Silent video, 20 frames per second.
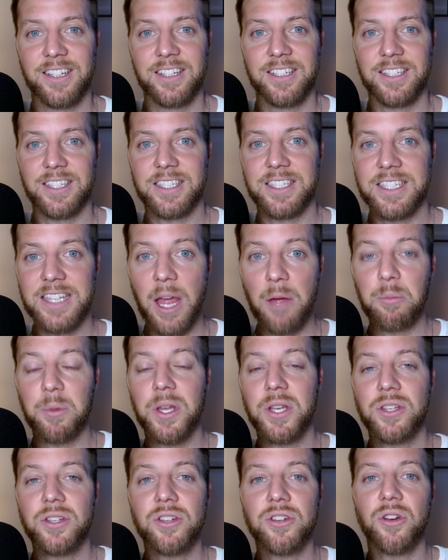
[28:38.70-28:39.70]
to step
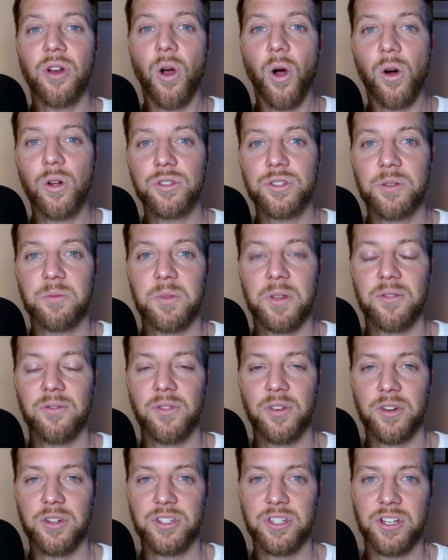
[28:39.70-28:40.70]
into your ultimate
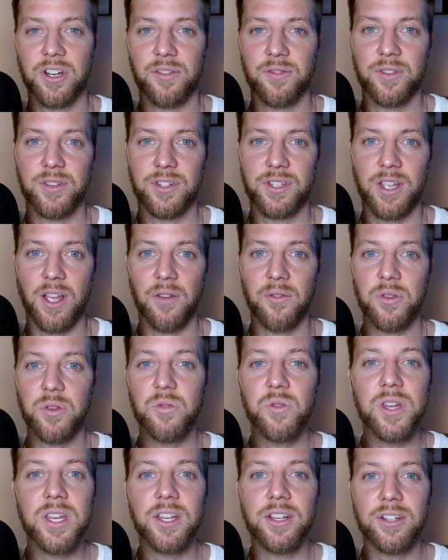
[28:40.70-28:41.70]
version of yourself.
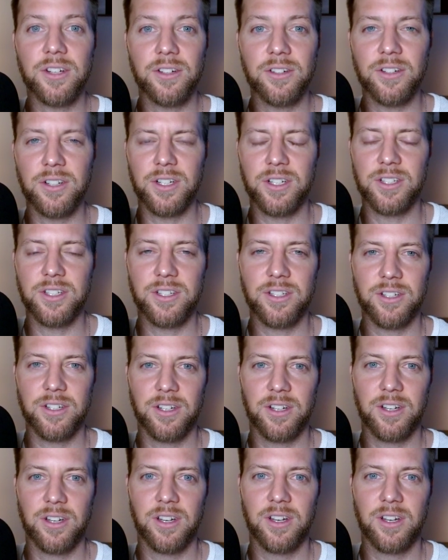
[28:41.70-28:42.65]
You need courage.